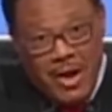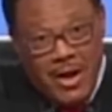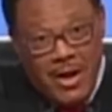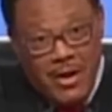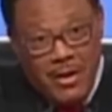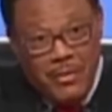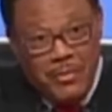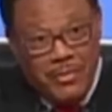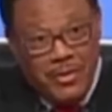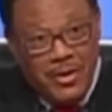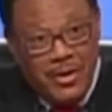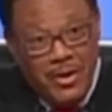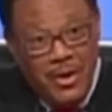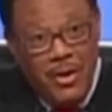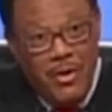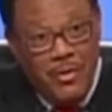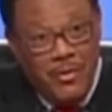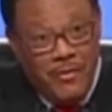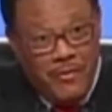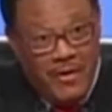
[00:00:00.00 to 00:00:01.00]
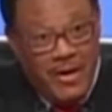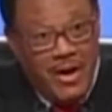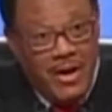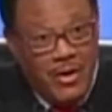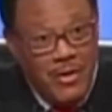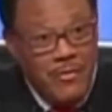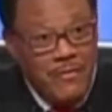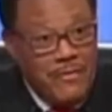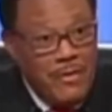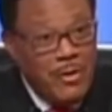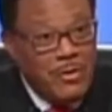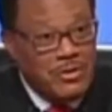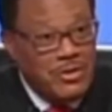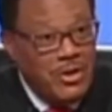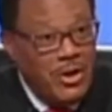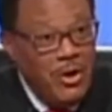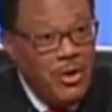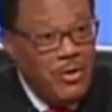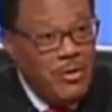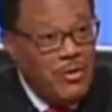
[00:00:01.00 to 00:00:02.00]
I hope you know. I hope folks
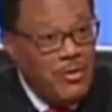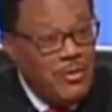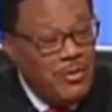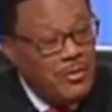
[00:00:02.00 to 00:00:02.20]
know,